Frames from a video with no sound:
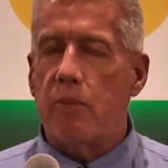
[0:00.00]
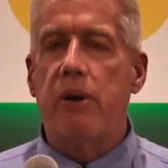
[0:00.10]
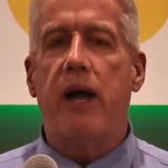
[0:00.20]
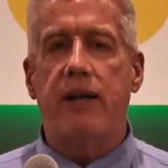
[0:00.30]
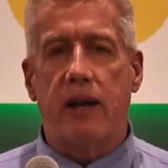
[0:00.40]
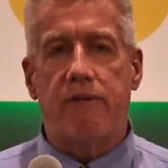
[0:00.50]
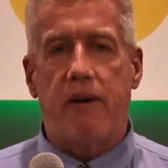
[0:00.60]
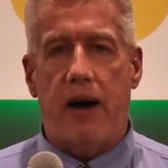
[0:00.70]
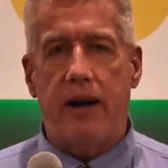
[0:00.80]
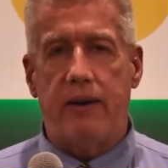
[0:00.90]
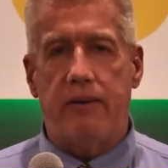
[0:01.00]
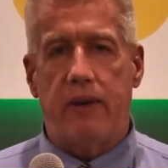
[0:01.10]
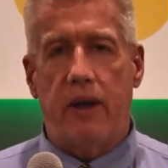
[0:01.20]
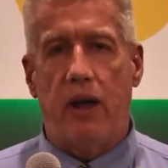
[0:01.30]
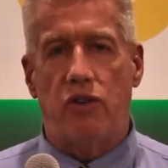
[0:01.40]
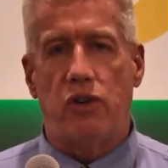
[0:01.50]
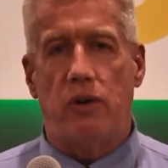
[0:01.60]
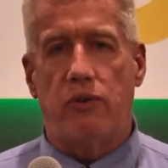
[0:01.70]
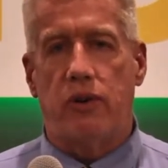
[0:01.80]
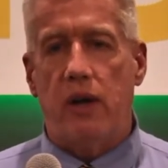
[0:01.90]
pre-identified
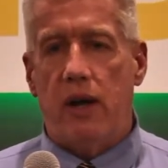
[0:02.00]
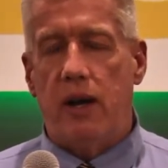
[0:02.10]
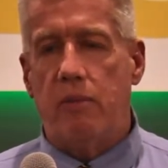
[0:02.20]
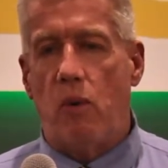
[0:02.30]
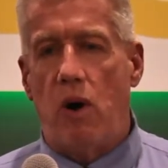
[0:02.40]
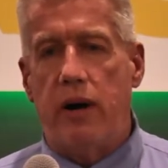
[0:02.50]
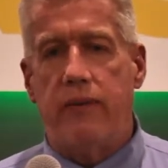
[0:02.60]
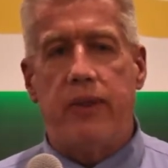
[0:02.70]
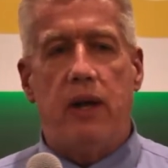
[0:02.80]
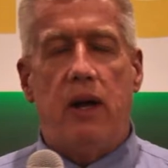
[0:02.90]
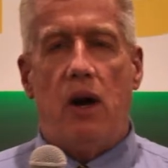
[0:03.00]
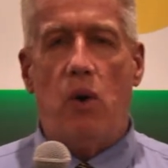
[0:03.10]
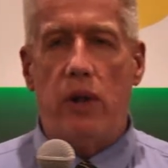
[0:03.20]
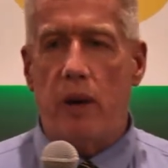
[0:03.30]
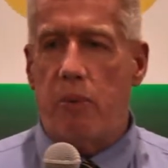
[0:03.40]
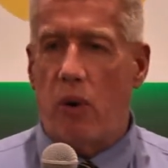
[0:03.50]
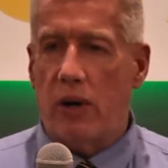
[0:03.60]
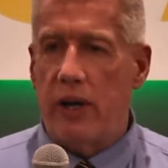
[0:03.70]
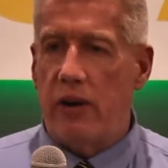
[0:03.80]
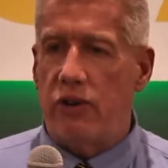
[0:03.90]
issues. Number one, who are the
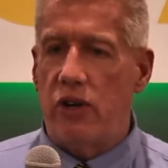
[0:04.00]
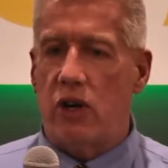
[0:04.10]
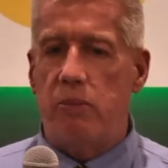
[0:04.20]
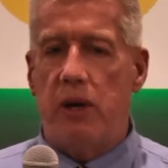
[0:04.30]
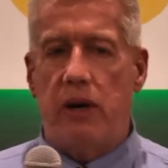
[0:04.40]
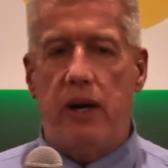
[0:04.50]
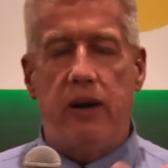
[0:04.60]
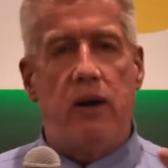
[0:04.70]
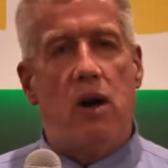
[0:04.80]
important leaders in your community?